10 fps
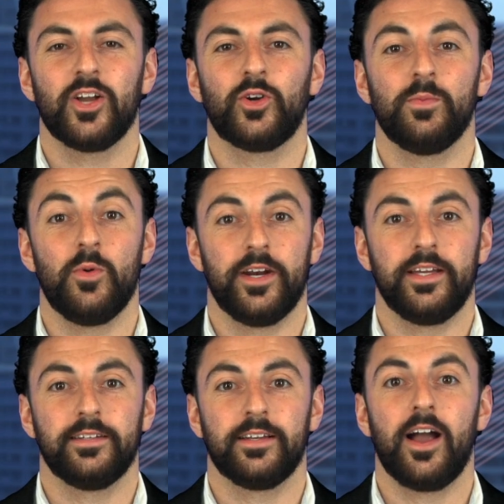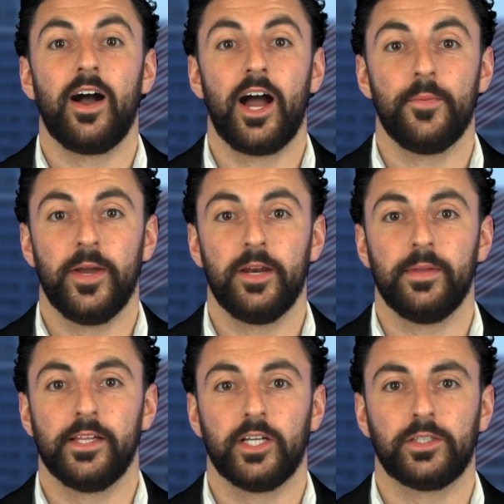Good morning. I'm Peter
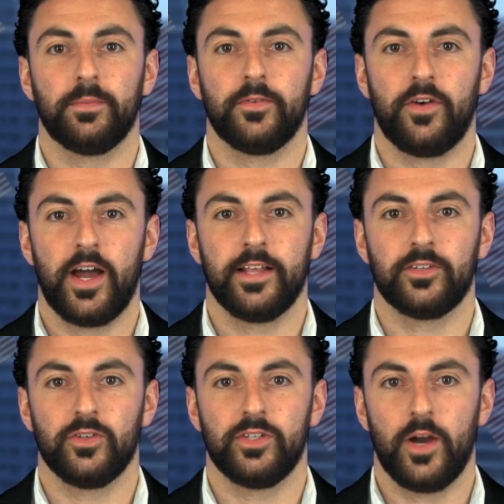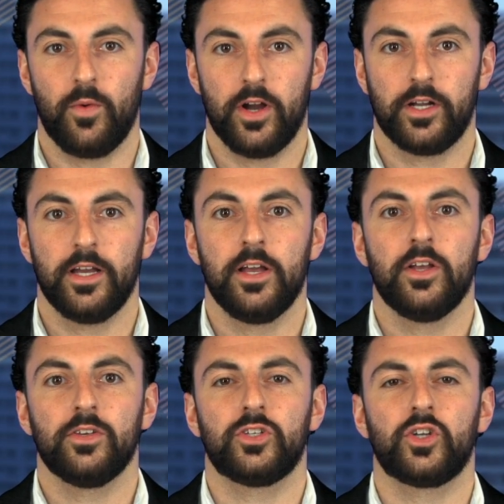Milios from the Finance News Network.
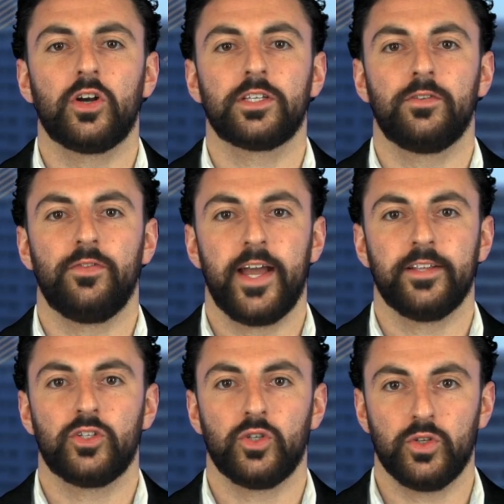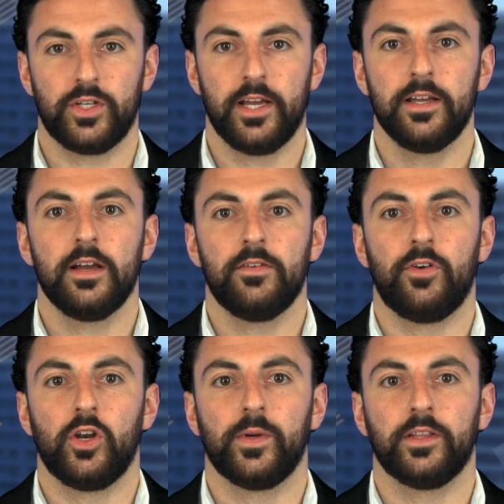Stocks advanced Tuesday
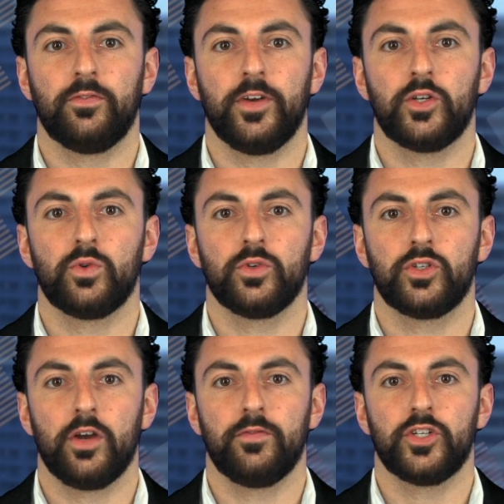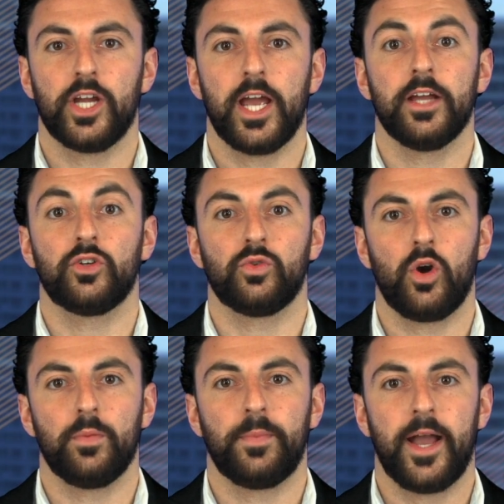following the Federal Reserve Chair
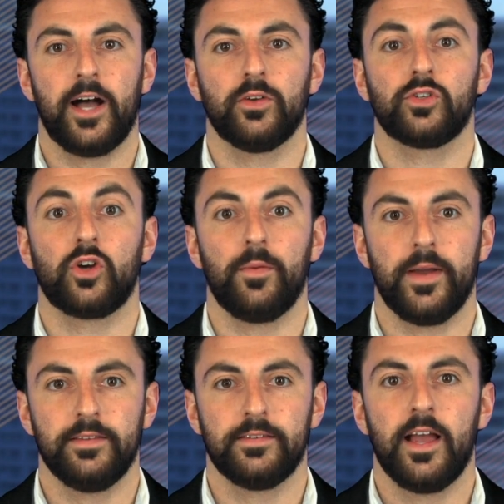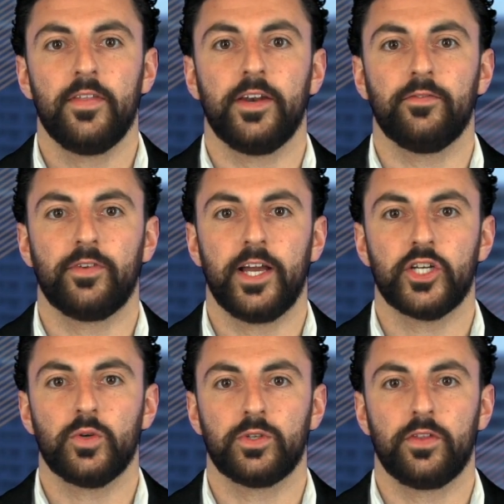Jerome Powell's comments that
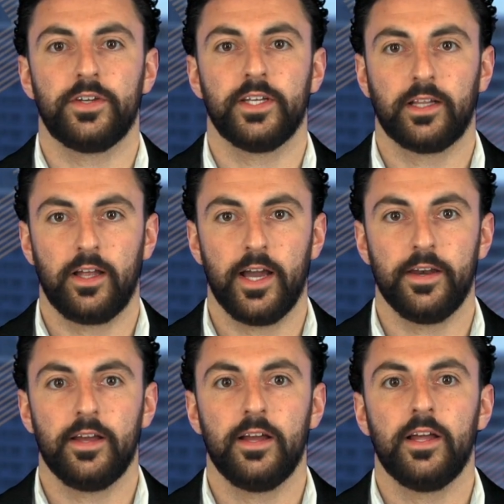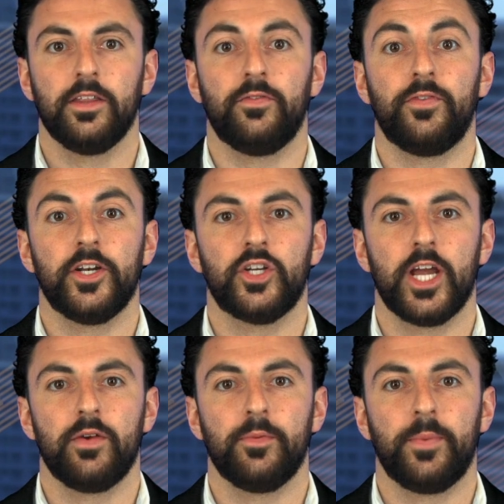inflation was on the decline. The Fed
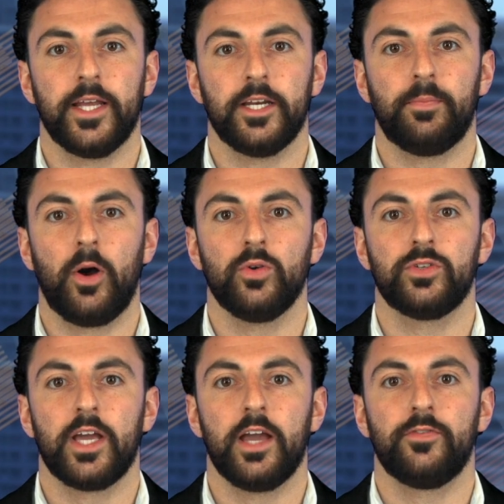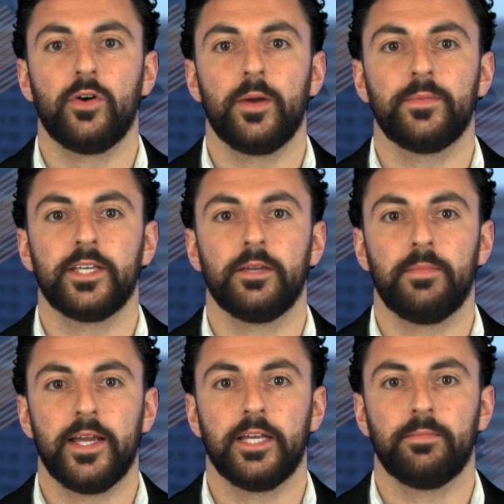Chair repeated post-FOMC
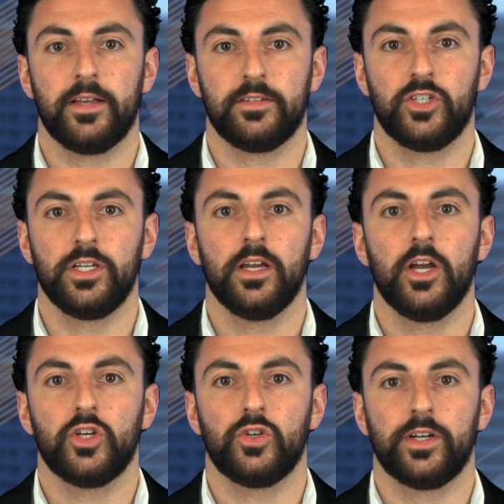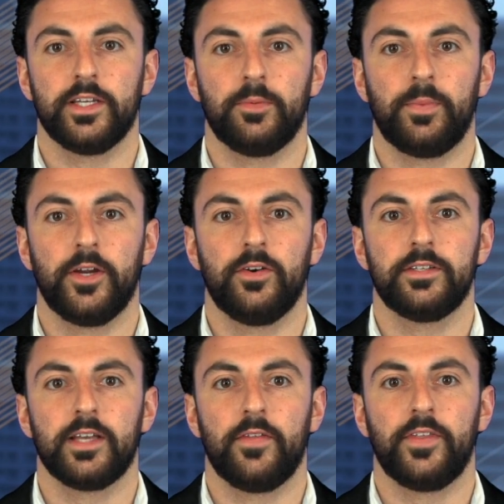meeting messaging during his
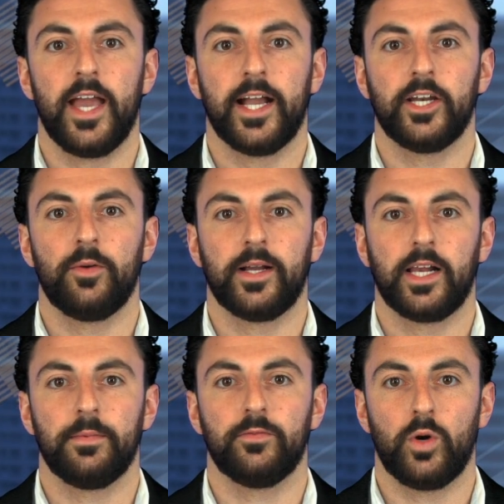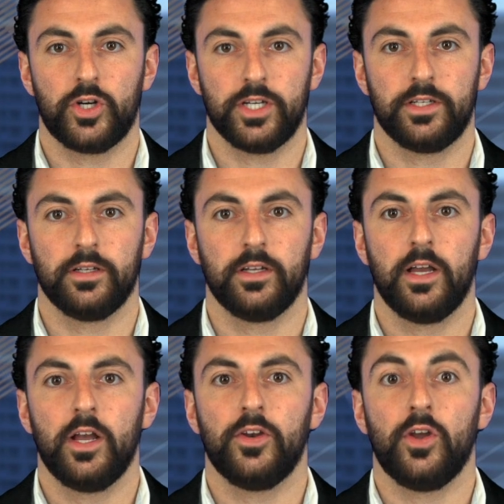appearance at the Economic Club of Washington,
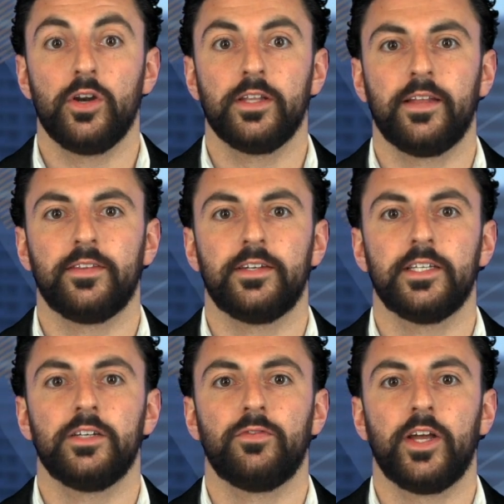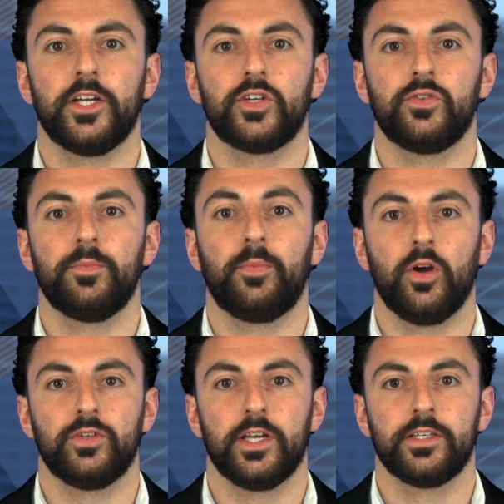noting that the disinflationary
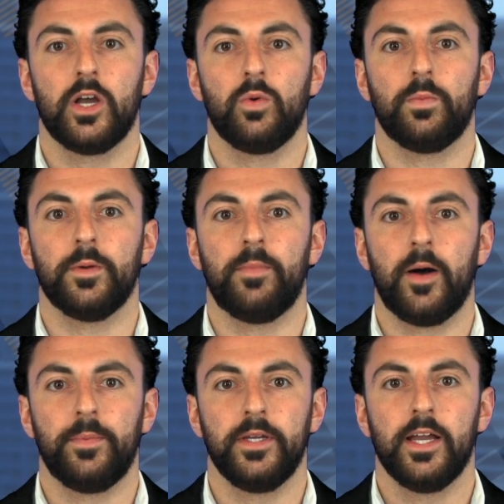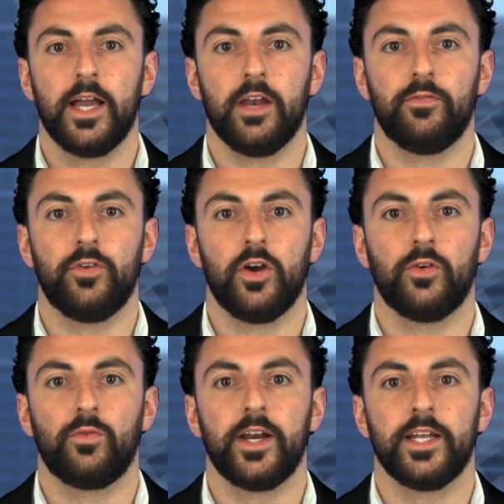process will be bumpy and further
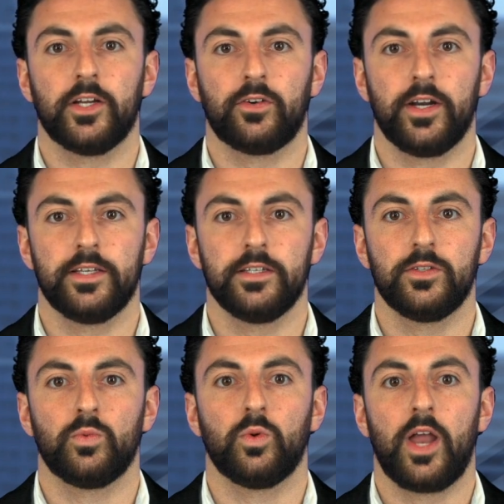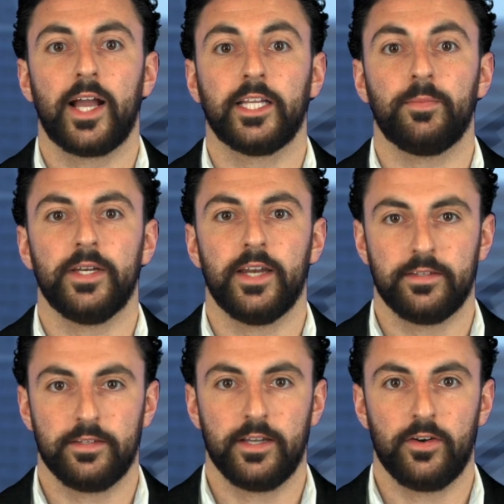rate increases will likely be
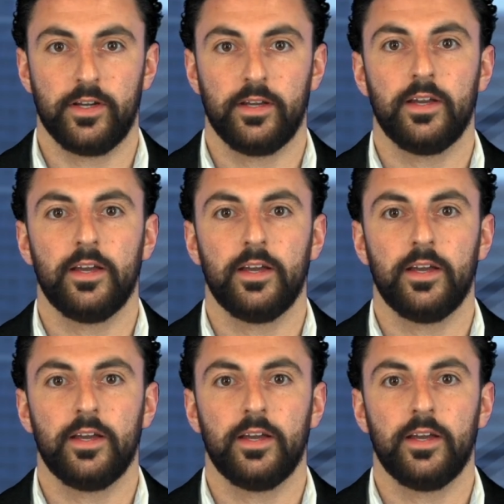necessary.